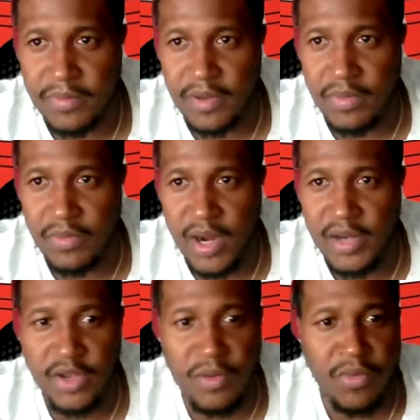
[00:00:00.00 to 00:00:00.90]

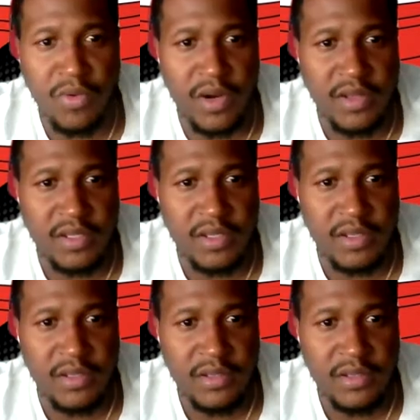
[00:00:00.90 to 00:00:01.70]
Rondale Moore, I think.